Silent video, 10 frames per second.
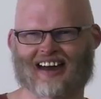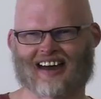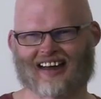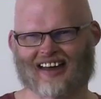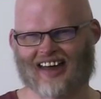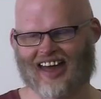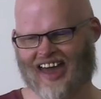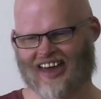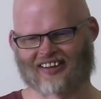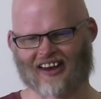yeah.
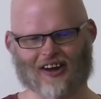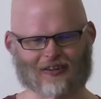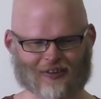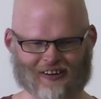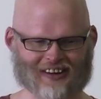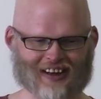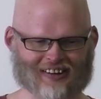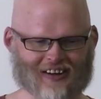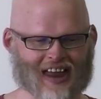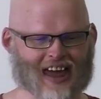It's a lot of fun.
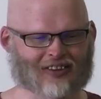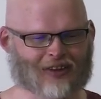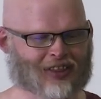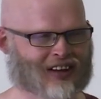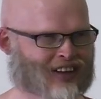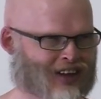So I like doing things